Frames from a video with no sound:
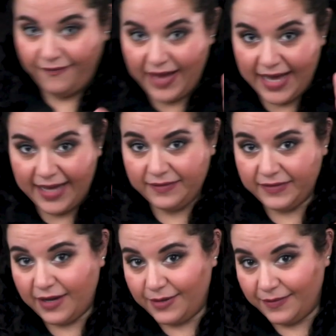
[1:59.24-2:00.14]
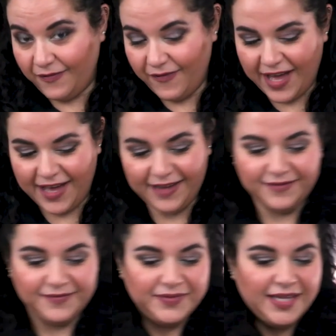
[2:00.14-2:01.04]
5, count them 5.
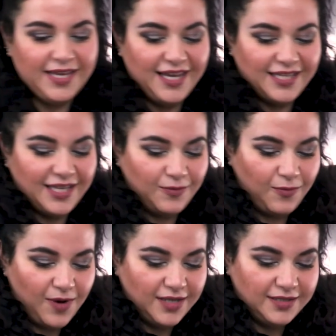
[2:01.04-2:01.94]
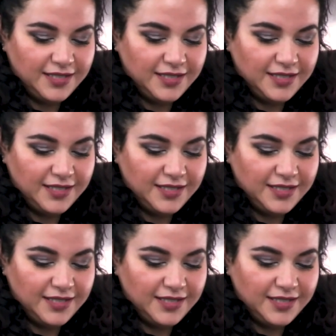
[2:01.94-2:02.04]
And then 1